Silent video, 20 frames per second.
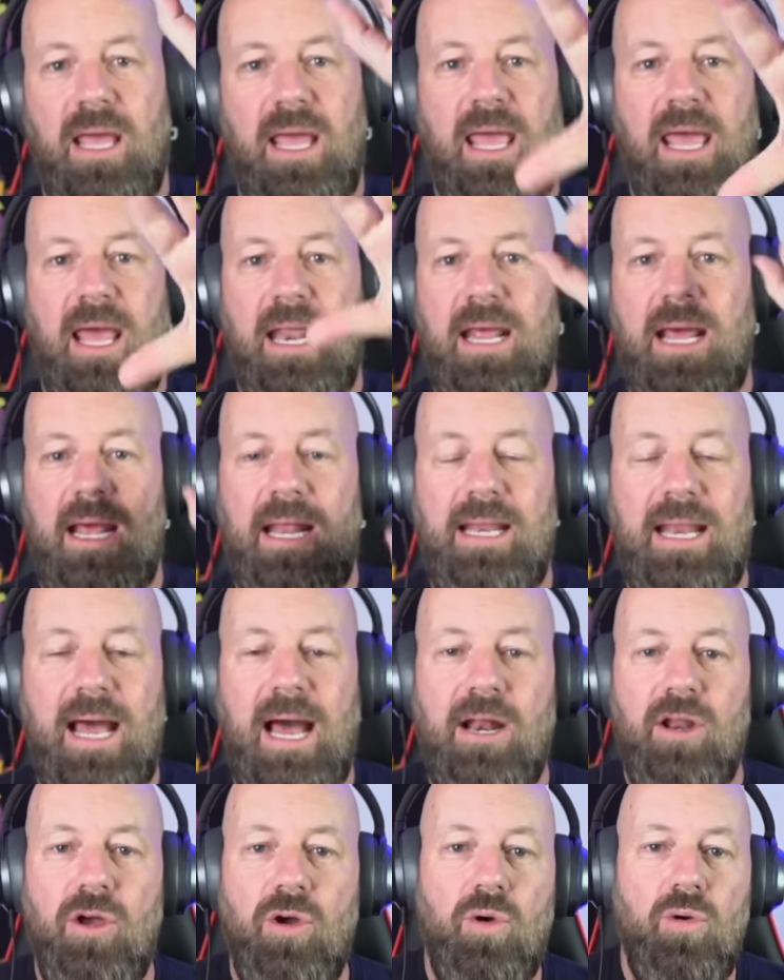And
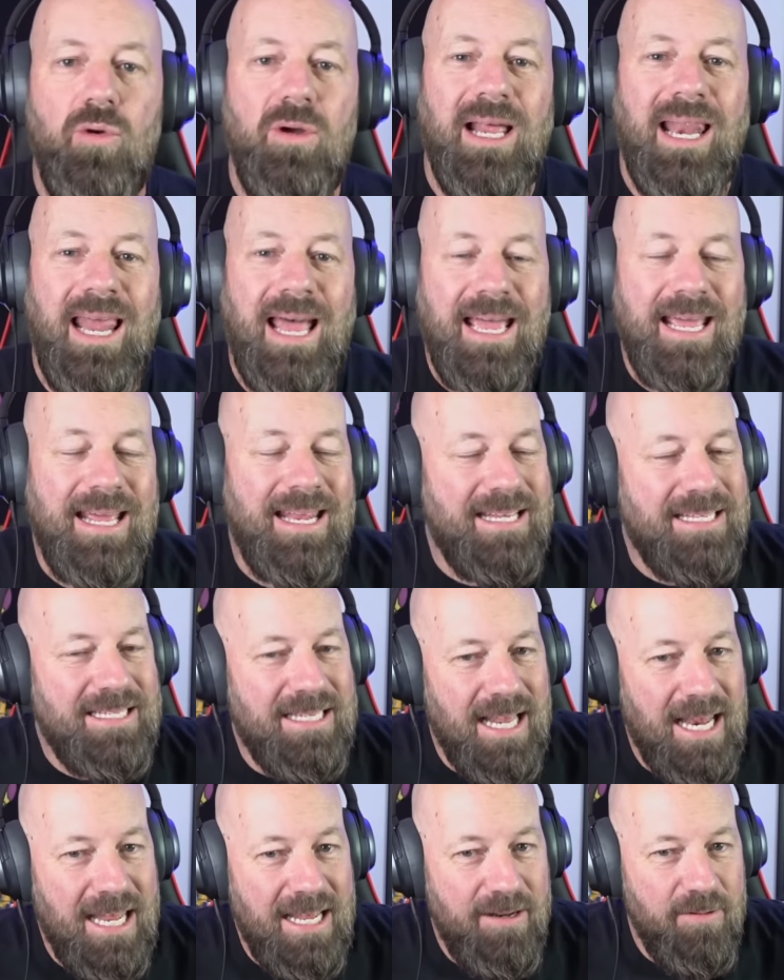we'll
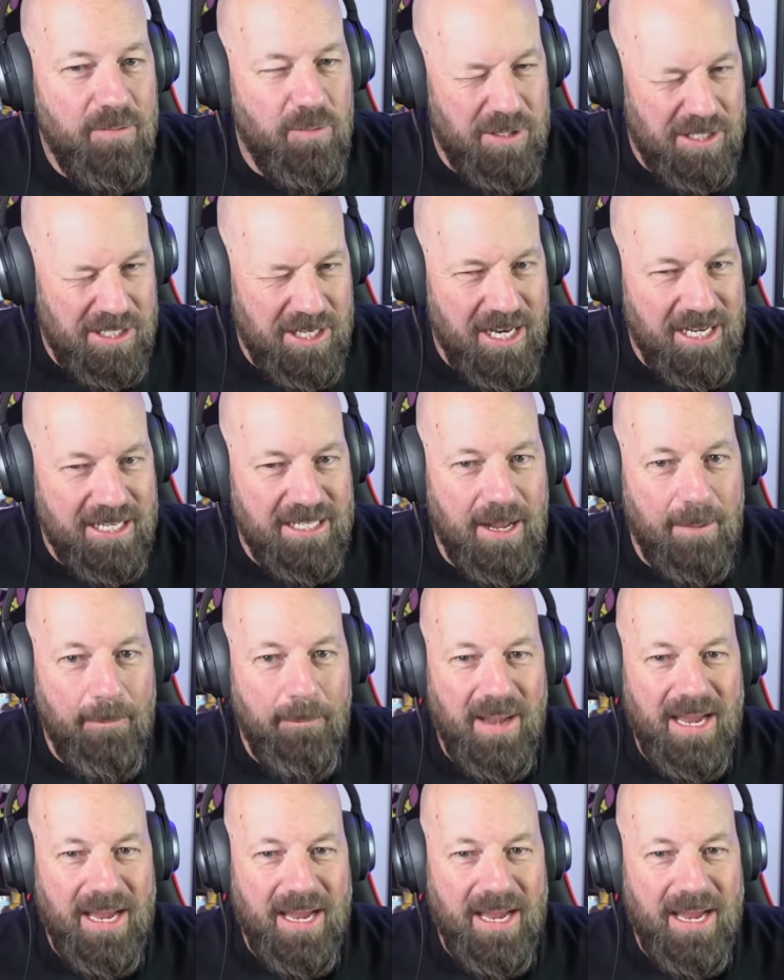see you next time.